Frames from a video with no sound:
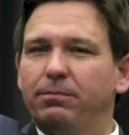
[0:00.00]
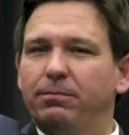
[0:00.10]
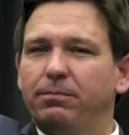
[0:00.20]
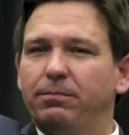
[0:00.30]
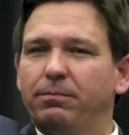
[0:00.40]

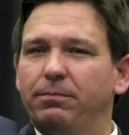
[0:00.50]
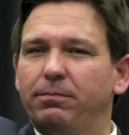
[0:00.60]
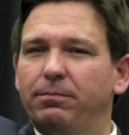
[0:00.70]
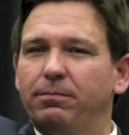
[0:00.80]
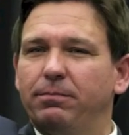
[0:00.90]

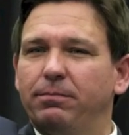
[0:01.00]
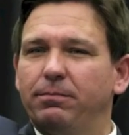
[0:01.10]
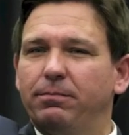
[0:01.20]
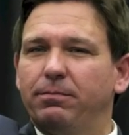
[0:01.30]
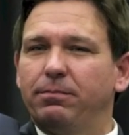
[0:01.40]

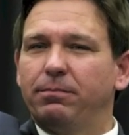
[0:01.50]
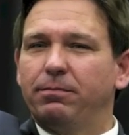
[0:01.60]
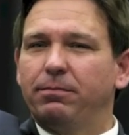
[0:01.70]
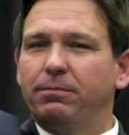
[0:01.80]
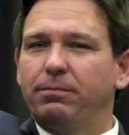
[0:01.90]

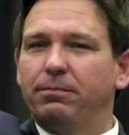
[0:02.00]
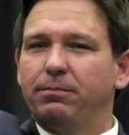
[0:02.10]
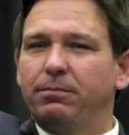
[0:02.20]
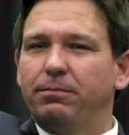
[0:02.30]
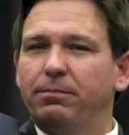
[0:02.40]

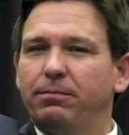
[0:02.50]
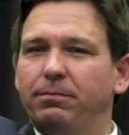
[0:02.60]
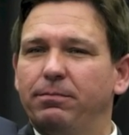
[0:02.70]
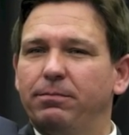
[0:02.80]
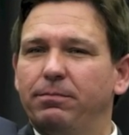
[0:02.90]

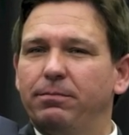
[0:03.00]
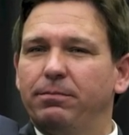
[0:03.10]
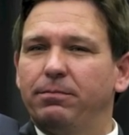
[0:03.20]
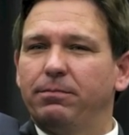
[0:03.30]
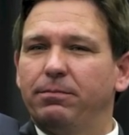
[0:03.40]

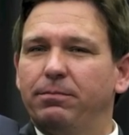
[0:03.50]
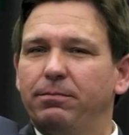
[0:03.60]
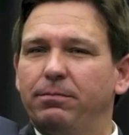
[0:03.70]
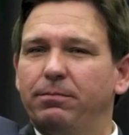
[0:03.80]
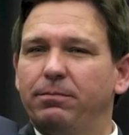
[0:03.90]

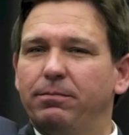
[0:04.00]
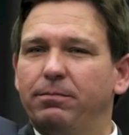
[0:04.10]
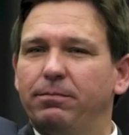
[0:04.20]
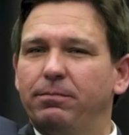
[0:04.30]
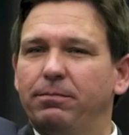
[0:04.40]

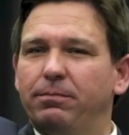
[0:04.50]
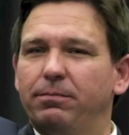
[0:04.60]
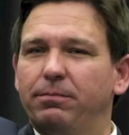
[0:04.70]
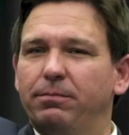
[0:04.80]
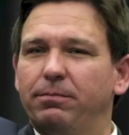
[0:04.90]

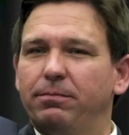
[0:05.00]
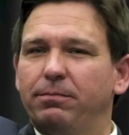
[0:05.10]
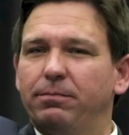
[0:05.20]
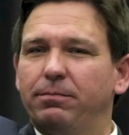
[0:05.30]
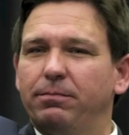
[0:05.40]

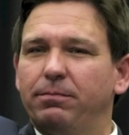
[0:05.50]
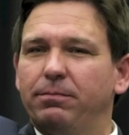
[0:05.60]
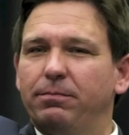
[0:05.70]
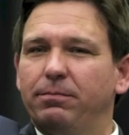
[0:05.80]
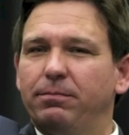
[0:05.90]

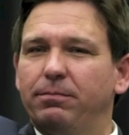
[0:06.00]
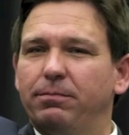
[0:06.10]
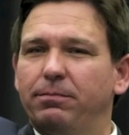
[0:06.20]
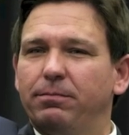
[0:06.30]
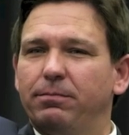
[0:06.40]
No words are spoken by the person on screen.